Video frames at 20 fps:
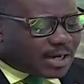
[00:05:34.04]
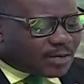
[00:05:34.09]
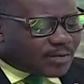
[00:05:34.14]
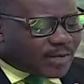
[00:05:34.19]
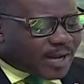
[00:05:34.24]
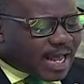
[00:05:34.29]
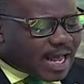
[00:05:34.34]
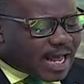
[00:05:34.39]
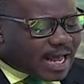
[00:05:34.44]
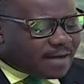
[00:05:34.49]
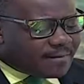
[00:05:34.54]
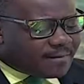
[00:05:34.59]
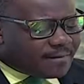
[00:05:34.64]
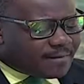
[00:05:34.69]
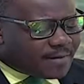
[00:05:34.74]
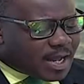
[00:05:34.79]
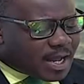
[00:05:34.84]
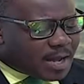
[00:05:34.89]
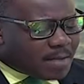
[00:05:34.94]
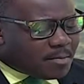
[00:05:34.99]
that we
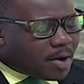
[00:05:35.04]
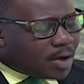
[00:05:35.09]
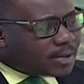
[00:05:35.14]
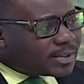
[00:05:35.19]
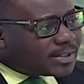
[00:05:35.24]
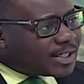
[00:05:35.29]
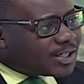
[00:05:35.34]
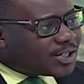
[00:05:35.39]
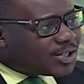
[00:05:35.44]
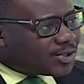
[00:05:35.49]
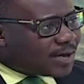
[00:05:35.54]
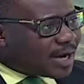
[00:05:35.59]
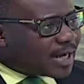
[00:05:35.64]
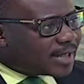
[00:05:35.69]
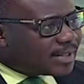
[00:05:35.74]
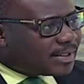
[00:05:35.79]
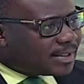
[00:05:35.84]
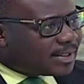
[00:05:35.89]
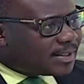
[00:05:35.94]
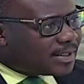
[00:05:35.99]
have a
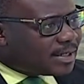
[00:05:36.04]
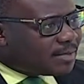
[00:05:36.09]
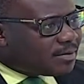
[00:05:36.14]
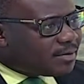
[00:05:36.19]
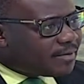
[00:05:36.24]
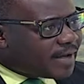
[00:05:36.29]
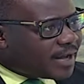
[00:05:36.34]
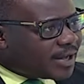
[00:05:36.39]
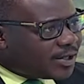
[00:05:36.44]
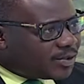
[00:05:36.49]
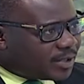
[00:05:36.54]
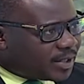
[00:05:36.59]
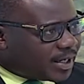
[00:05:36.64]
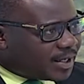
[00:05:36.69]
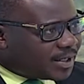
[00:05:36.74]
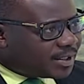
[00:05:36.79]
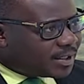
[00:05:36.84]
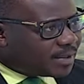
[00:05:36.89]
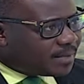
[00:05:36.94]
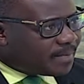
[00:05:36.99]
multi-track system of
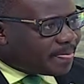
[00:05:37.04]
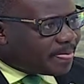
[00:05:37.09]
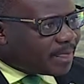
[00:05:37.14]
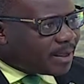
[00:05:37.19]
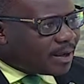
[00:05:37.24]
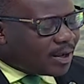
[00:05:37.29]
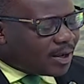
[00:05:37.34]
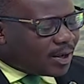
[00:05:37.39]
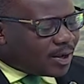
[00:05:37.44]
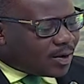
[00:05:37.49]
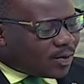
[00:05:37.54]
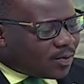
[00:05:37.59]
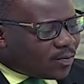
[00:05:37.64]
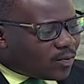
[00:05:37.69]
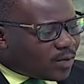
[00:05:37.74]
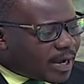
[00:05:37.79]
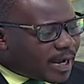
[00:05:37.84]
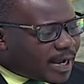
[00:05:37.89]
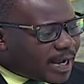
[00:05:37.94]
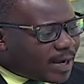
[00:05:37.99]
education? Yeah.
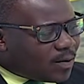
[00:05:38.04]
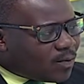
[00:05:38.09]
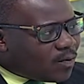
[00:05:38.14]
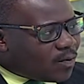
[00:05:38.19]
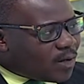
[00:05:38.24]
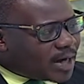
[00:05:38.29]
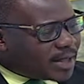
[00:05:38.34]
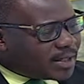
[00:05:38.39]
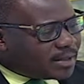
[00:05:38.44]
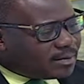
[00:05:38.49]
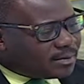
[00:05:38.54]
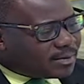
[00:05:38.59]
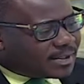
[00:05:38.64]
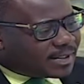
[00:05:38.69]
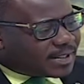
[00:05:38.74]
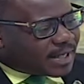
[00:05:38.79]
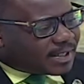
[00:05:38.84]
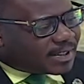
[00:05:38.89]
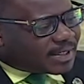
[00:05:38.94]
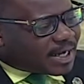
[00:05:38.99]
Where one
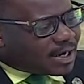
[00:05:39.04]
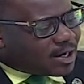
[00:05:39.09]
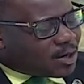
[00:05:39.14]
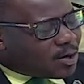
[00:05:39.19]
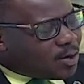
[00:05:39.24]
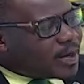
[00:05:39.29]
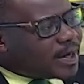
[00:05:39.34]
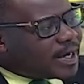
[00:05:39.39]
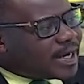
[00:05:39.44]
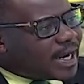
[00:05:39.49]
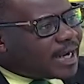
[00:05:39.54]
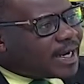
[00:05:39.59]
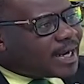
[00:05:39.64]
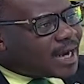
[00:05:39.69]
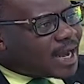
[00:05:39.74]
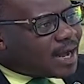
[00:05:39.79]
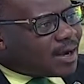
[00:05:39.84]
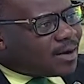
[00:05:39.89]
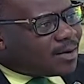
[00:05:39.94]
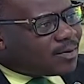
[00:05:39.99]
set are going
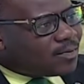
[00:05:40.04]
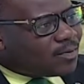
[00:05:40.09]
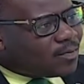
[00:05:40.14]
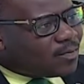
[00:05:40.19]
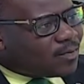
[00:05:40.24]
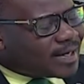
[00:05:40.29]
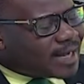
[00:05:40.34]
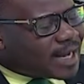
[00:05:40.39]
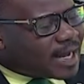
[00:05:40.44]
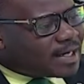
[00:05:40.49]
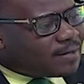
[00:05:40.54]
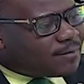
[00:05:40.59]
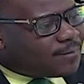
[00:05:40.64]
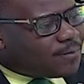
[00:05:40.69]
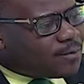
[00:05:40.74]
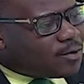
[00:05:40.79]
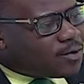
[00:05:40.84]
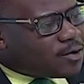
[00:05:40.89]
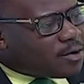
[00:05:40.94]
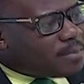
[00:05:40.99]
in now without a
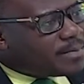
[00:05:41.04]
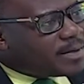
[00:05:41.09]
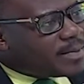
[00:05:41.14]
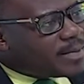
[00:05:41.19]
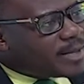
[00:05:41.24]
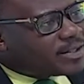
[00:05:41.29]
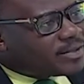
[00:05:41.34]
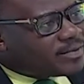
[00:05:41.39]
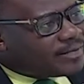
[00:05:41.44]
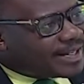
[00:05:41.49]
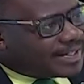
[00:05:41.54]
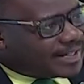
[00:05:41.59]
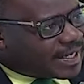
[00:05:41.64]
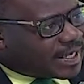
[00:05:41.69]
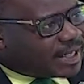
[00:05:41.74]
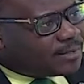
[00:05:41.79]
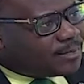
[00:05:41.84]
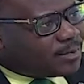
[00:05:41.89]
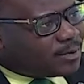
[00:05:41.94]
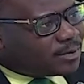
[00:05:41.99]
full complement of the
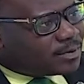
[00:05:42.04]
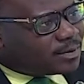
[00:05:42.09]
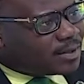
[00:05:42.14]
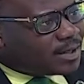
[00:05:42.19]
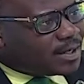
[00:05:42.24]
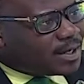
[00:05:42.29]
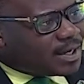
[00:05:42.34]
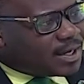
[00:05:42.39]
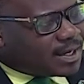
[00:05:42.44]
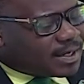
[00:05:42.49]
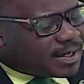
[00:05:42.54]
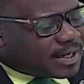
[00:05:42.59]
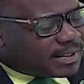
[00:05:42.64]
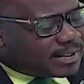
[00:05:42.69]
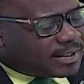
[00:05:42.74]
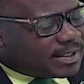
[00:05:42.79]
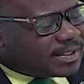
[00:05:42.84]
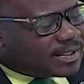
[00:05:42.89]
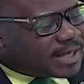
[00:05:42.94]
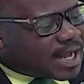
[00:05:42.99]
textbooks. Yeah.
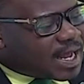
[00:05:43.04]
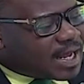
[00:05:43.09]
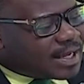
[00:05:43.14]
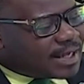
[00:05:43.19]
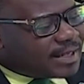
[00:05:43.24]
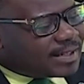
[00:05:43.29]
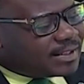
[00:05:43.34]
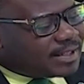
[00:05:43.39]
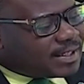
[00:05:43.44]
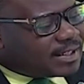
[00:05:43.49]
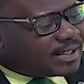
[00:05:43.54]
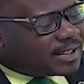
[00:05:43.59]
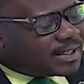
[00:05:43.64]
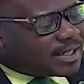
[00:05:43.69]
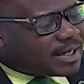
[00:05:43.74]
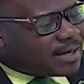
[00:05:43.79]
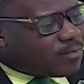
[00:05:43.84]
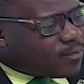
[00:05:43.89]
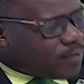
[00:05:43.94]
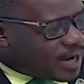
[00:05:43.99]
The teacher is
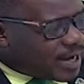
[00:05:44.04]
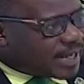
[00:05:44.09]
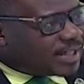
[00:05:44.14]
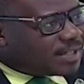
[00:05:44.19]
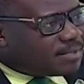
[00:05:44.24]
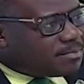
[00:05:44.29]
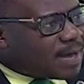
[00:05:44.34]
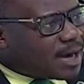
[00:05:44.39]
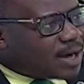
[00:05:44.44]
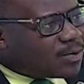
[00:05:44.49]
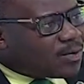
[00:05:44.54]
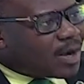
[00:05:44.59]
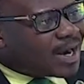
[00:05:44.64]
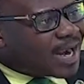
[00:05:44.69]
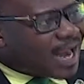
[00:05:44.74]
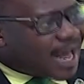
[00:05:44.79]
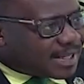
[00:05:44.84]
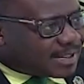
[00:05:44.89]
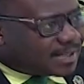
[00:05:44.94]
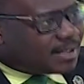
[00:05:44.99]
teaching them with his
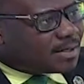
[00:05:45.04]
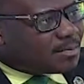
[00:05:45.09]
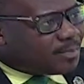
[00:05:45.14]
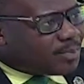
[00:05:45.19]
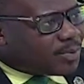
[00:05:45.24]
manual at some